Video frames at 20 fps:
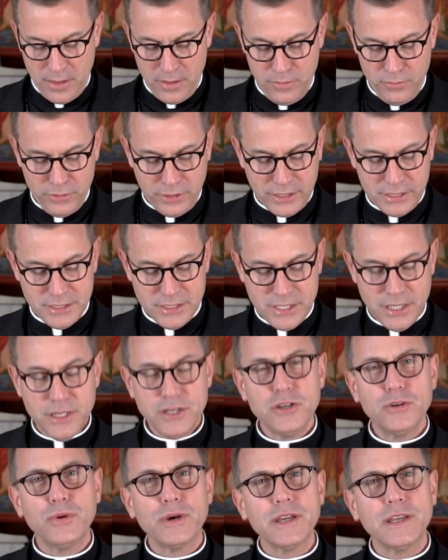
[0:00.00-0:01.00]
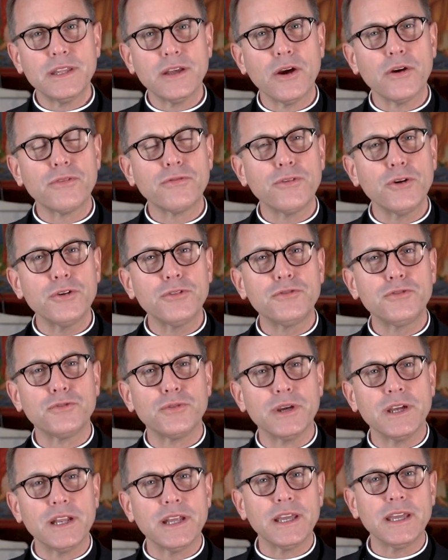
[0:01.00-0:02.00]
We're continuing our first
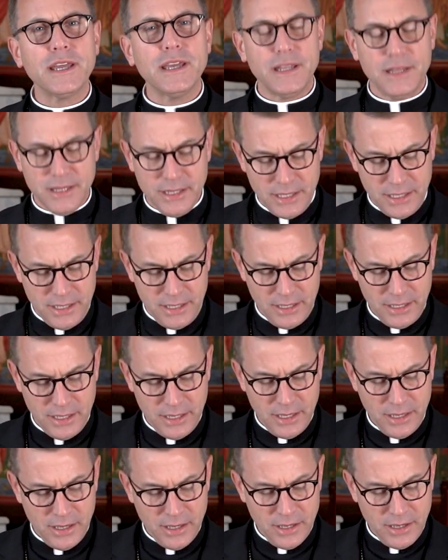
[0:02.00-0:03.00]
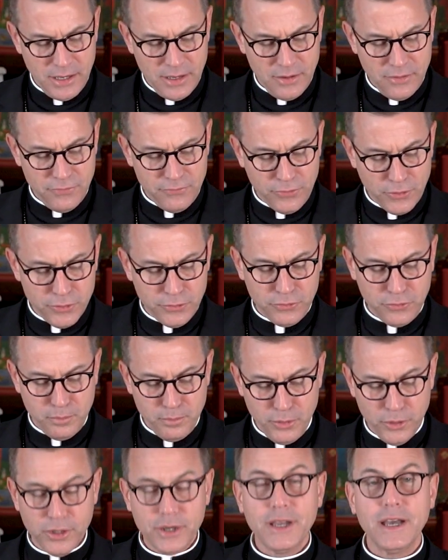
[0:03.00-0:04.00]
reading in the
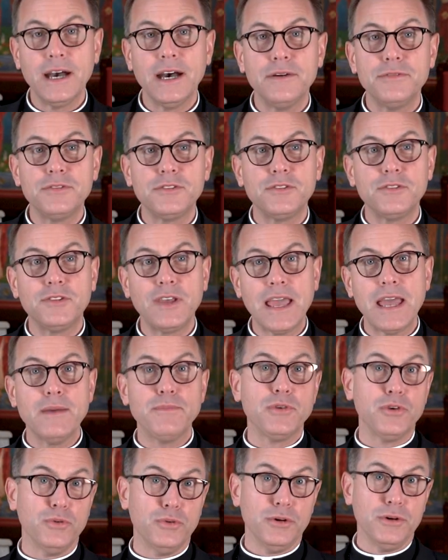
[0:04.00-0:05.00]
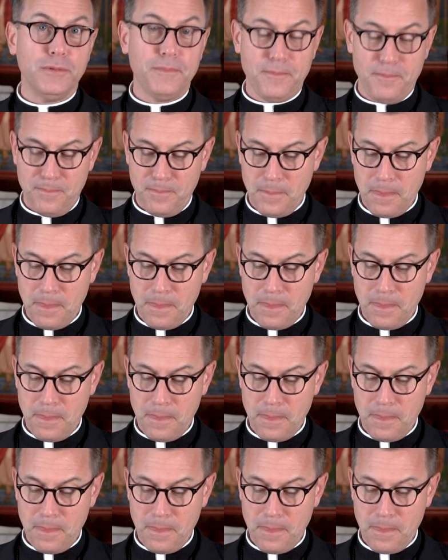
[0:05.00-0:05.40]
first book of Samuel.